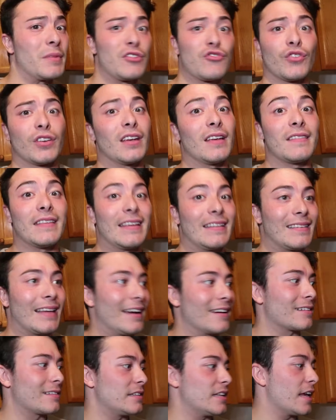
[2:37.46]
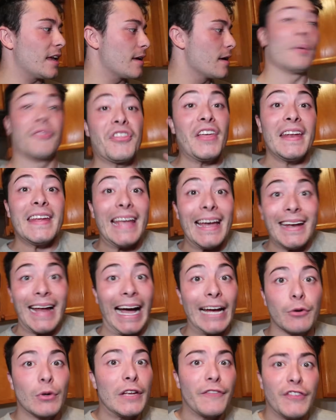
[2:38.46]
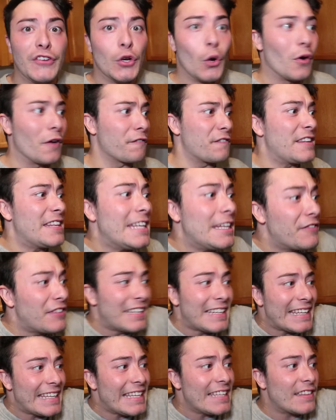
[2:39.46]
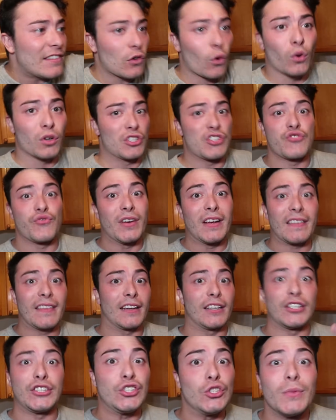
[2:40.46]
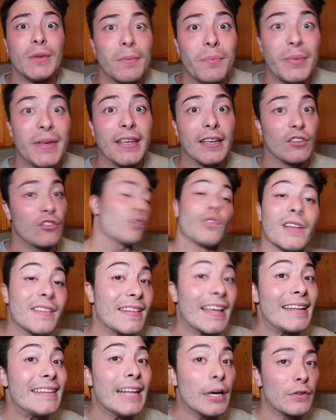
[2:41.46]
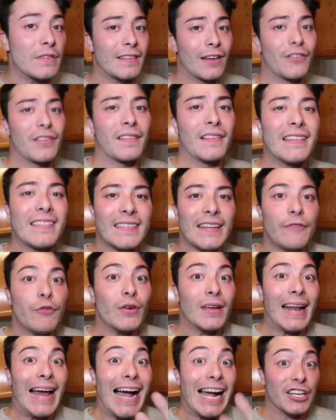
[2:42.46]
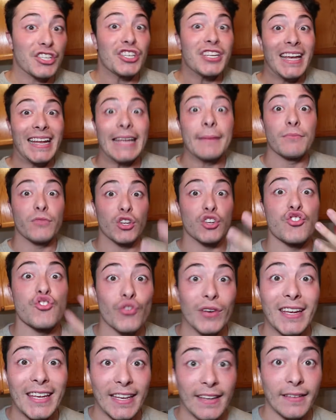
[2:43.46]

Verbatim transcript: been drinking the entire day. But then again, I don't even know if he even eats or drinks like a human being. So let's head downstairs and let's see if we can actually get him to drink